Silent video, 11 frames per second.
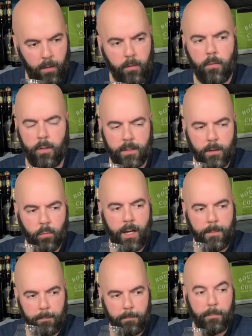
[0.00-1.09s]
Really
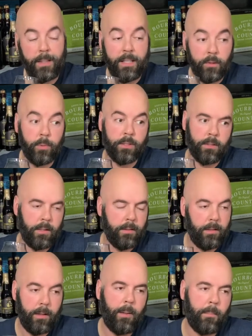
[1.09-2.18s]
ripe peach, which
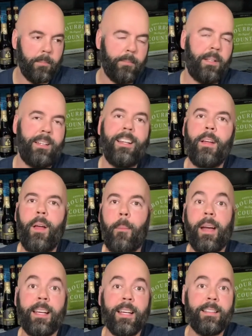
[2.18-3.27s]
I
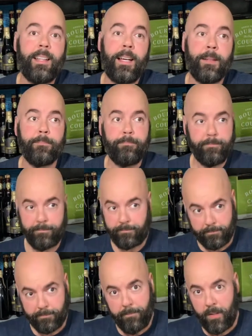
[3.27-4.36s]
can get that
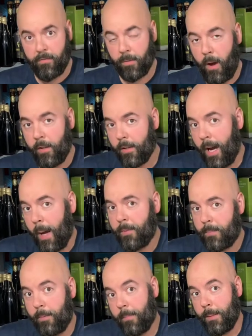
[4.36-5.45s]
from other hops,
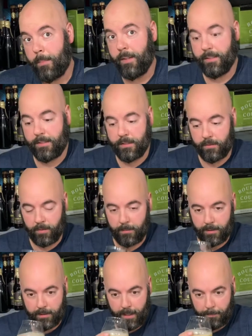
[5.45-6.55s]
but maybe this is from
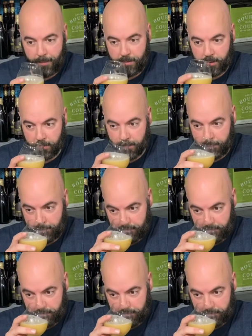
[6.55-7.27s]
that Peacharine.